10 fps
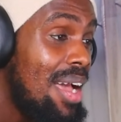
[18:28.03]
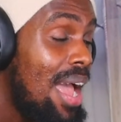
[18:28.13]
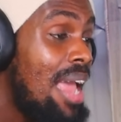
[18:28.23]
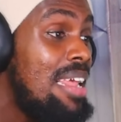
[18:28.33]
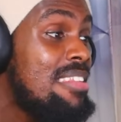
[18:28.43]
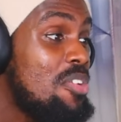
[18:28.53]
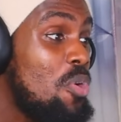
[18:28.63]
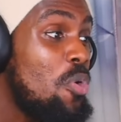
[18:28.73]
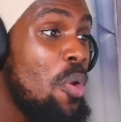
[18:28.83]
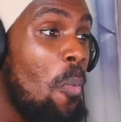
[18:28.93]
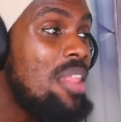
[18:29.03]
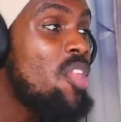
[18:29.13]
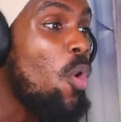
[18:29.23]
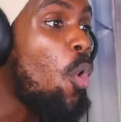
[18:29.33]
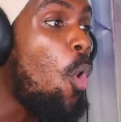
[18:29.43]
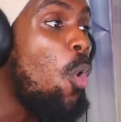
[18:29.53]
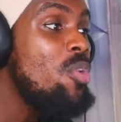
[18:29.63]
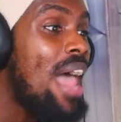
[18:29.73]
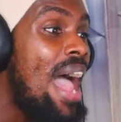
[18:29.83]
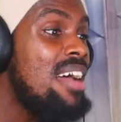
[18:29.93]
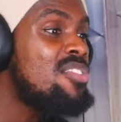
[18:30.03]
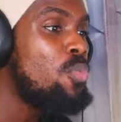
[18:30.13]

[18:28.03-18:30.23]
And Itadori with the cold-ass